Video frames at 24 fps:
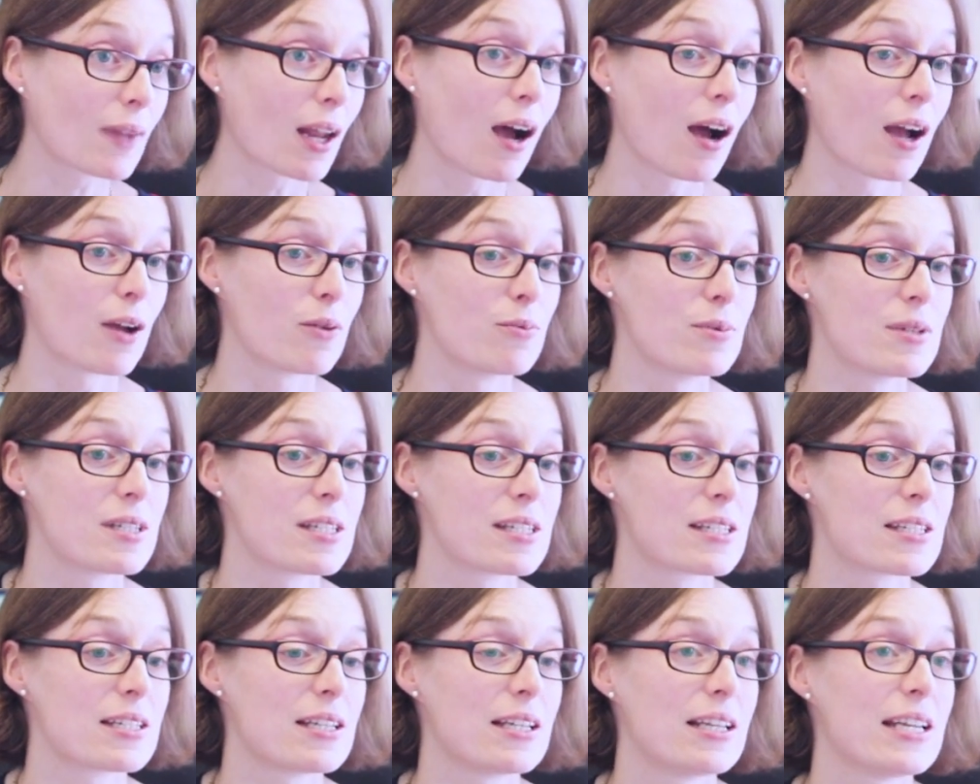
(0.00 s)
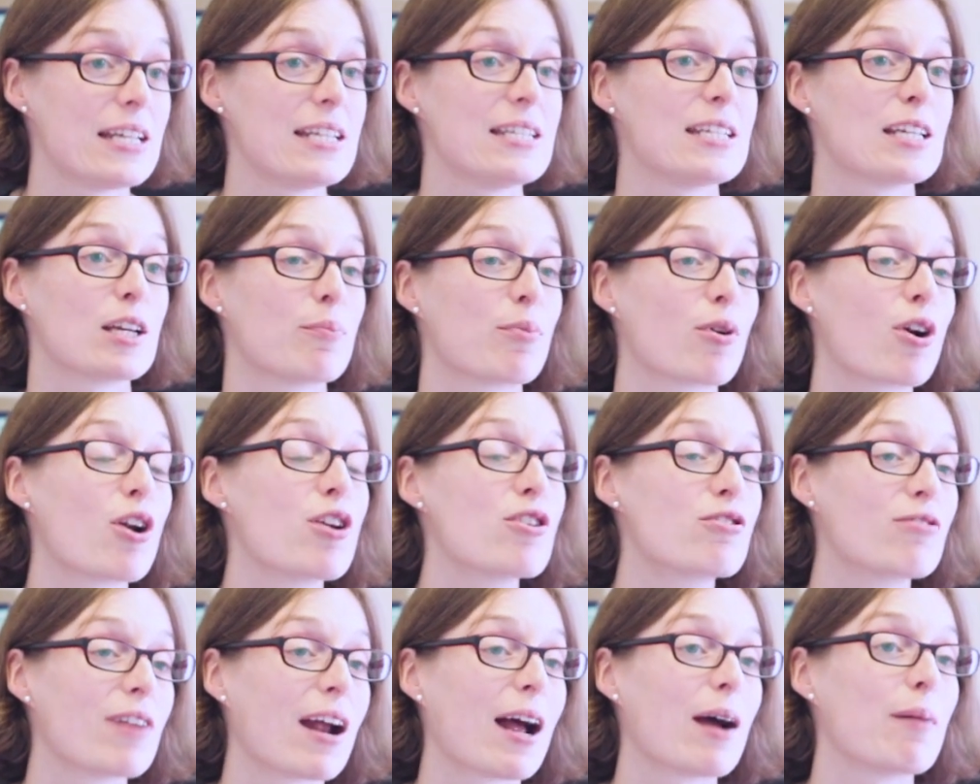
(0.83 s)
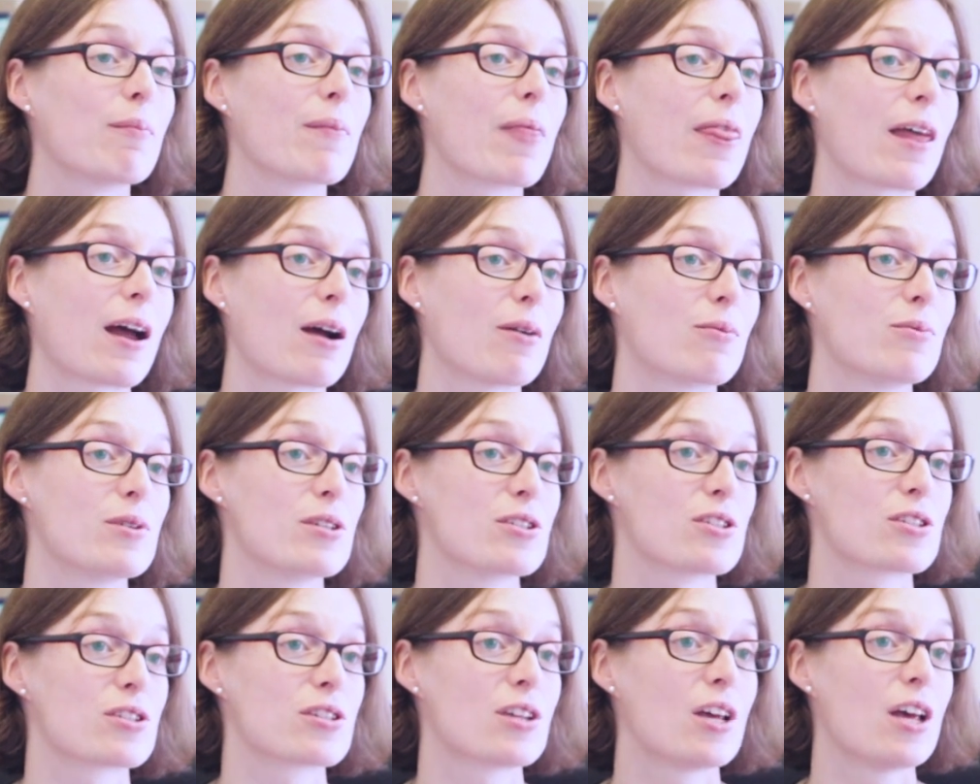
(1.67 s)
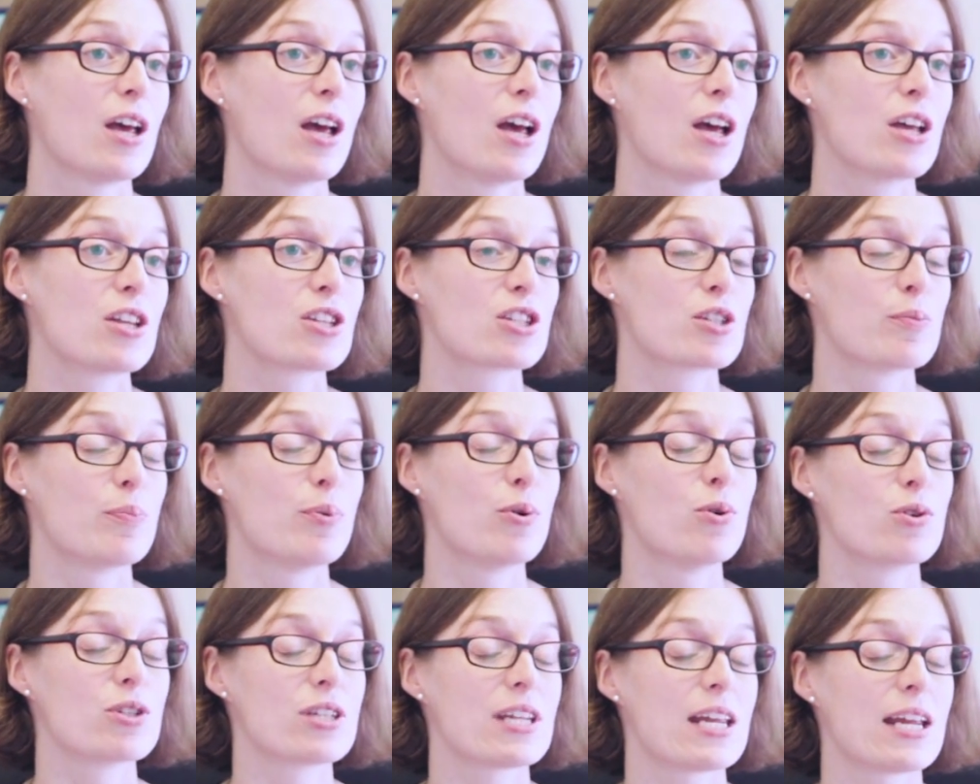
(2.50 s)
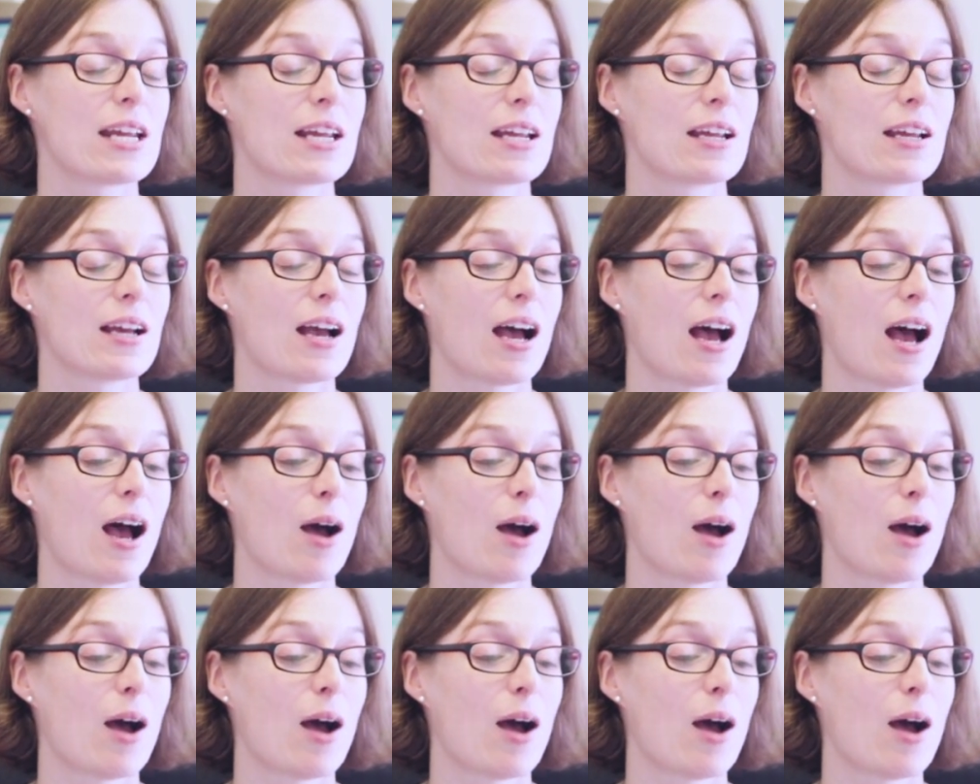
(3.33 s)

I was leading a programme that was supporting